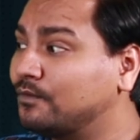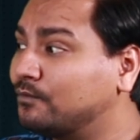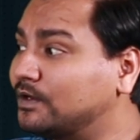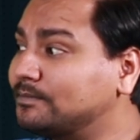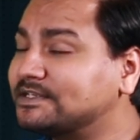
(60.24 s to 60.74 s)

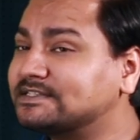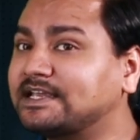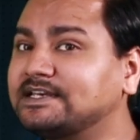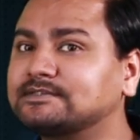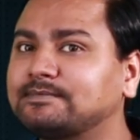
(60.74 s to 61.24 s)
1 plus
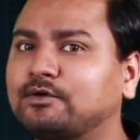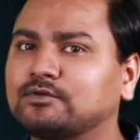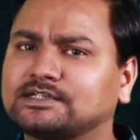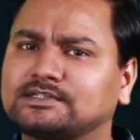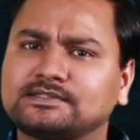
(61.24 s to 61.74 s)
sin x by
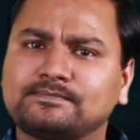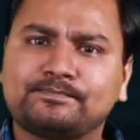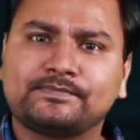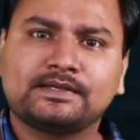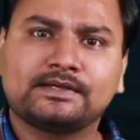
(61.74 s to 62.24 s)
cos x,
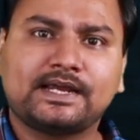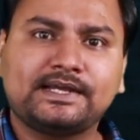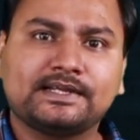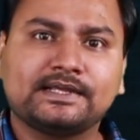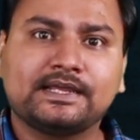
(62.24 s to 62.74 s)

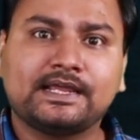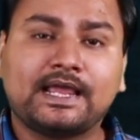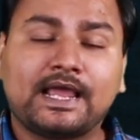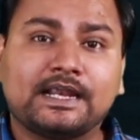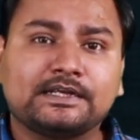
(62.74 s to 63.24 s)
right?
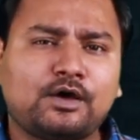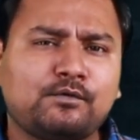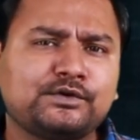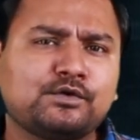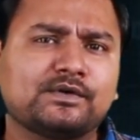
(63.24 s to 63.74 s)
Now
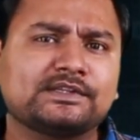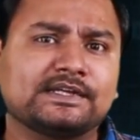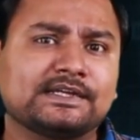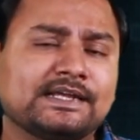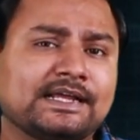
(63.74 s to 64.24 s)
we know one
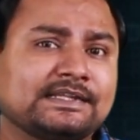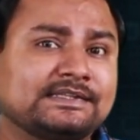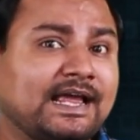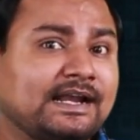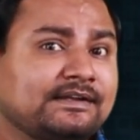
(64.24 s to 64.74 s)
thing,
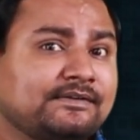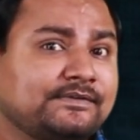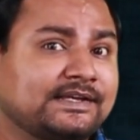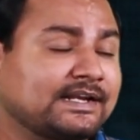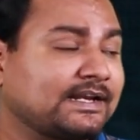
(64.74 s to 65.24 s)
that
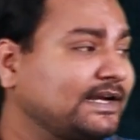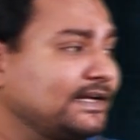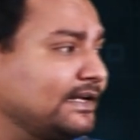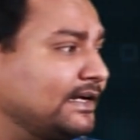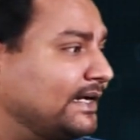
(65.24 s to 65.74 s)
we can
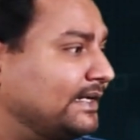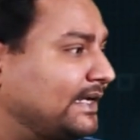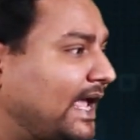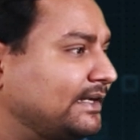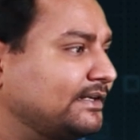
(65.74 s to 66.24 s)
write
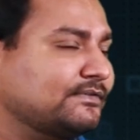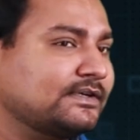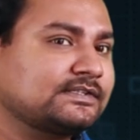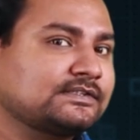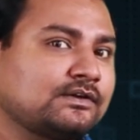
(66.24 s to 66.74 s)
tan
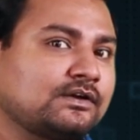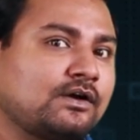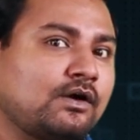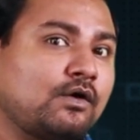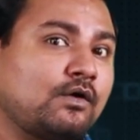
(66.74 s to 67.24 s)
inverse
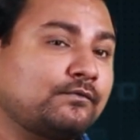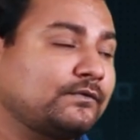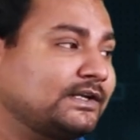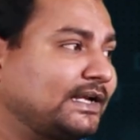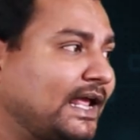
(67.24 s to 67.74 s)
of
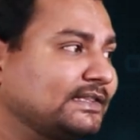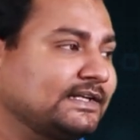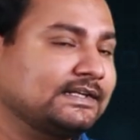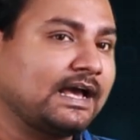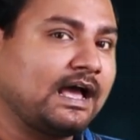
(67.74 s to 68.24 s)
tan
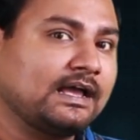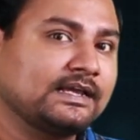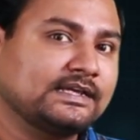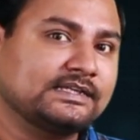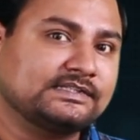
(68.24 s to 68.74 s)
theta
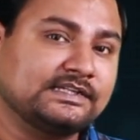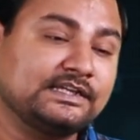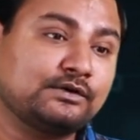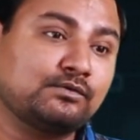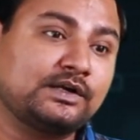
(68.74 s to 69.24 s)
is
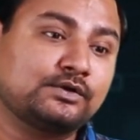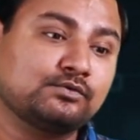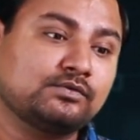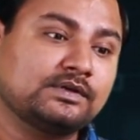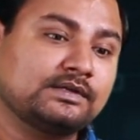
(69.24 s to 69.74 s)
equal
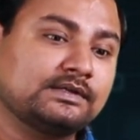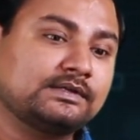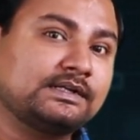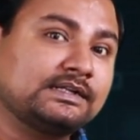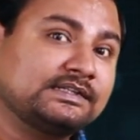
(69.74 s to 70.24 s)
to
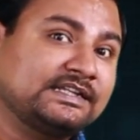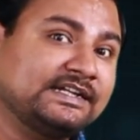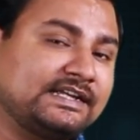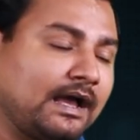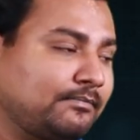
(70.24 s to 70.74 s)

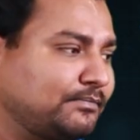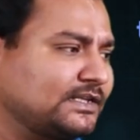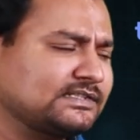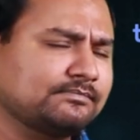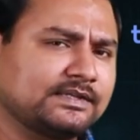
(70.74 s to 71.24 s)
theta
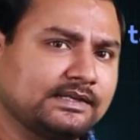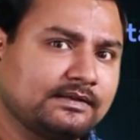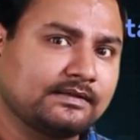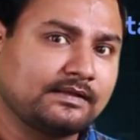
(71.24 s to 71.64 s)
plus something